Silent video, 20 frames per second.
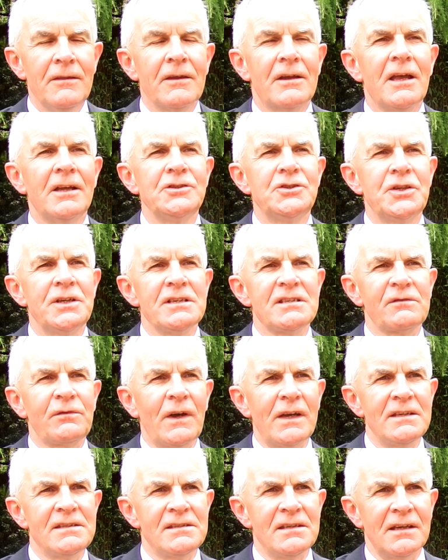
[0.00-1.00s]
The country is
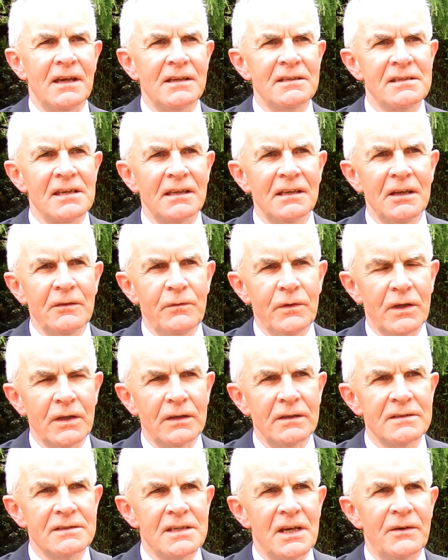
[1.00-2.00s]
facing a
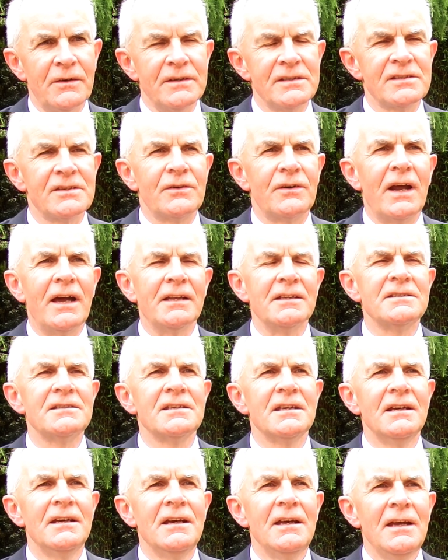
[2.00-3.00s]
significant terrorist
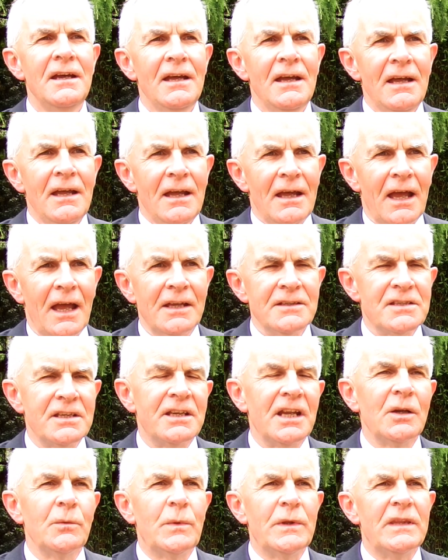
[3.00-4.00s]
threat. And to
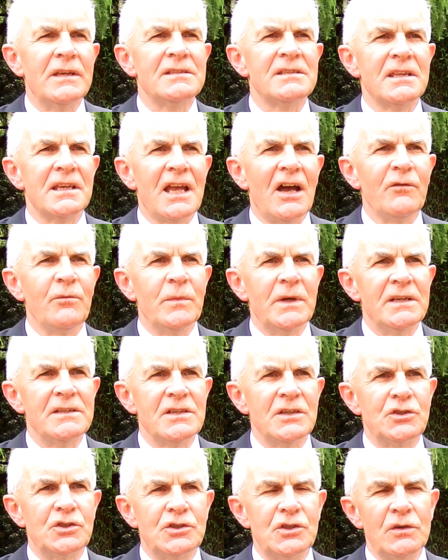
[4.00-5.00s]
deal with this, the government
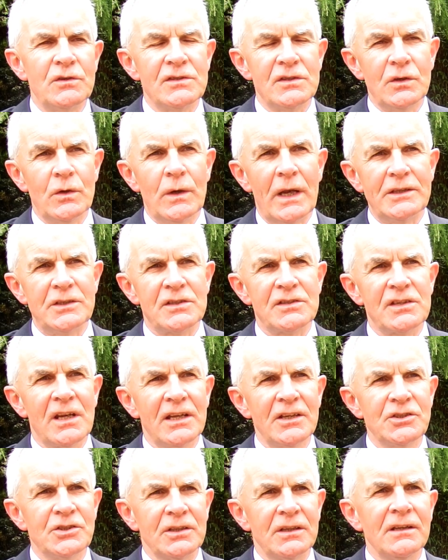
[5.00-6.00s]
has introduced new
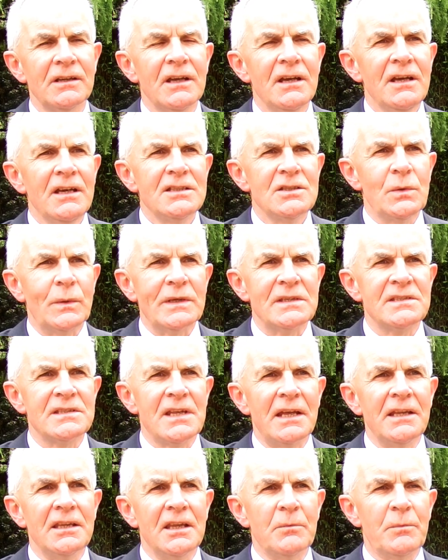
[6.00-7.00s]
legislation to
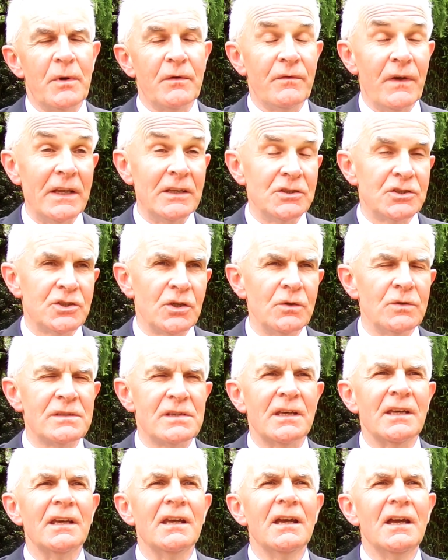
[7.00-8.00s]
extend the prevent
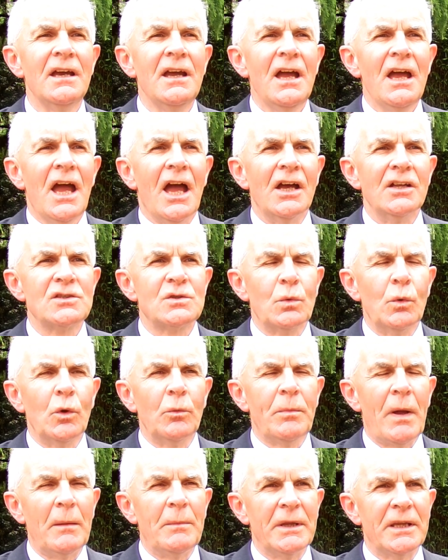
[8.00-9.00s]
duty to
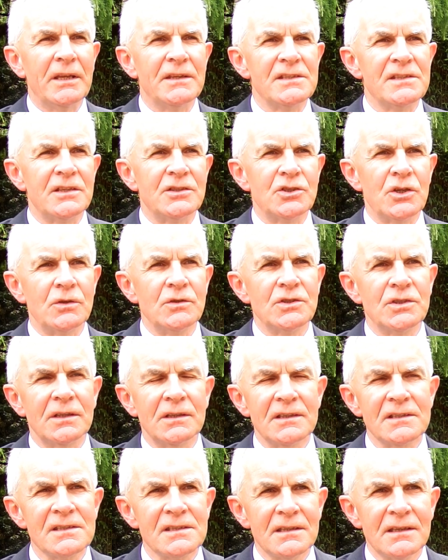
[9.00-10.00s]
all public
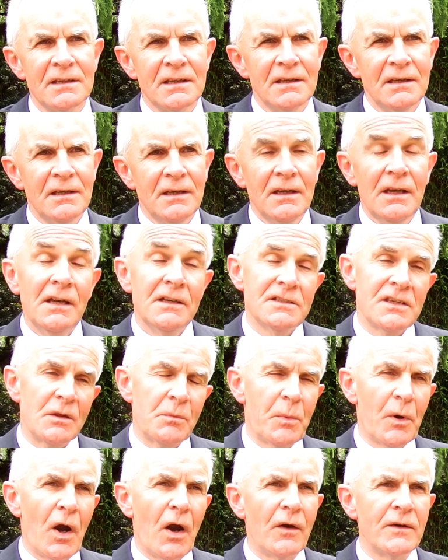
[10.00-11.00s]
institutions. So
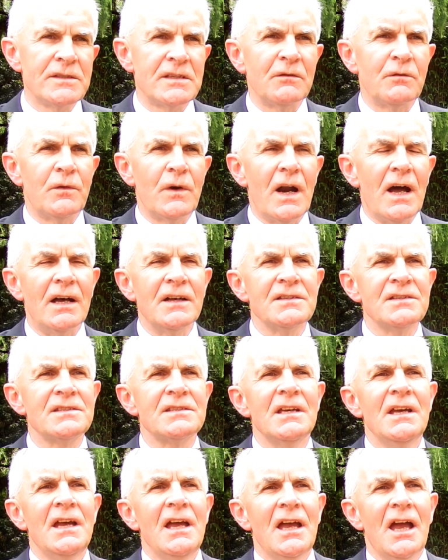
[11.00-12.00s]
the priority for
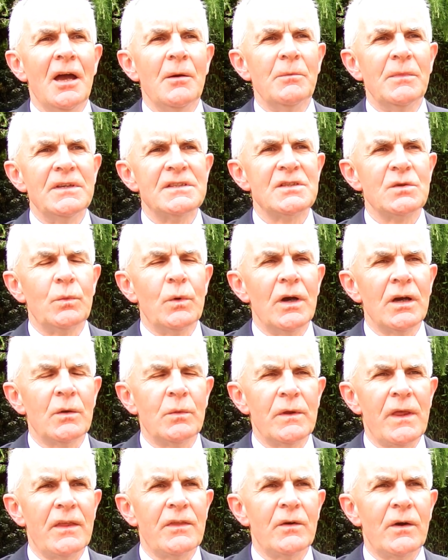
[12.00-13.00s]
us is to
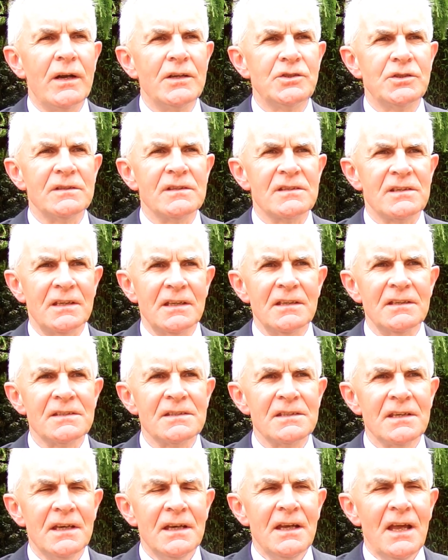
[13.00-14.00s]
work with other
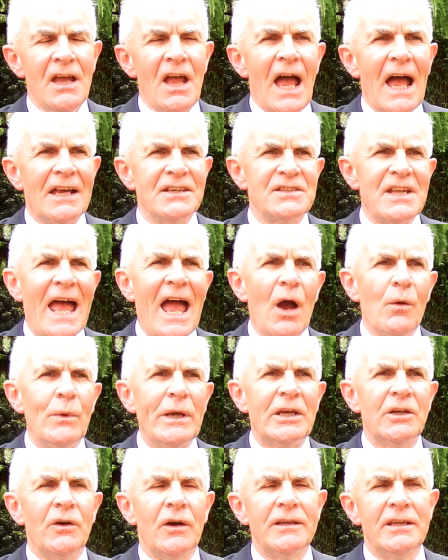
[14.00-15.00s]
agencies as to how we can